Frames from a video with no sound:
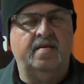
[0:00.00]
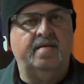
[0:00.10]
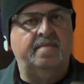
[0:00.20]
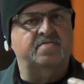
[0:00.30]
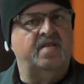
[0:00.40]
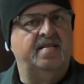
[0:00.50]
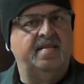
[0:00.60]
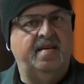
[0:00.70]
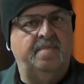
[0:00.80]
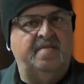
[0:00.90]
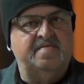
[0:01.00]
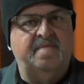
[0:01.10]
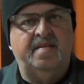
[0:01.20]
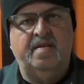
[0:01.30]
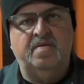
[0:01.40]
I'm trying to keep these
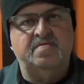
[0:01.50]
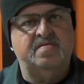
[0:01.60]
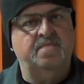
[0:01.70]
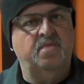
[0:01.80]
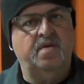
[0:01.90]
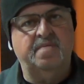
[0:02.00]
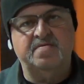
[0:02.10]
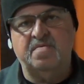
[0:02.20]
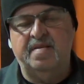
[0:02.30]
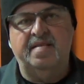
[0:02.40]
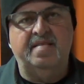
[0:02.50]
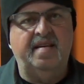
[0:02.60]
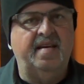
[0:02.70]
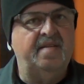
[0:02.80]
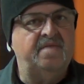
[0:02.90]
videos somewhere between
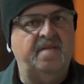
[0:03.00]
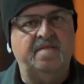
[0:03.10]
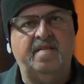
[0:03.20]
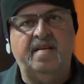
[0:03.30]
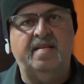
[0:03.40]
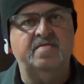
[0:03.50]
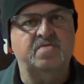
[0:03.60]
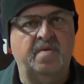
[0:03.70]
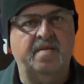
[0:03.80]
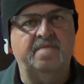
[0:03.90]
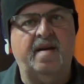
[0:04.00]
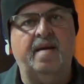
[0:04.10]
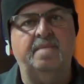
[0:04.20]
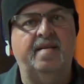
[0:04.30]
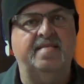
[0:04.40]
10, 15,
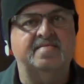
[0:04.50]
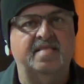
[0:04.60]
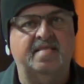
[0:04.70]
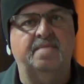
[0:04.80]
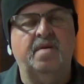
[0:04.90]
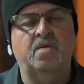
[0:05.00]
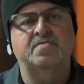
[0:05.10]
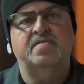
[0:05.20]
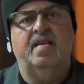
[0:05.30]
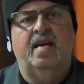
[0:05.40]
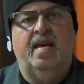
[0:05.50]
25 minutes at the most,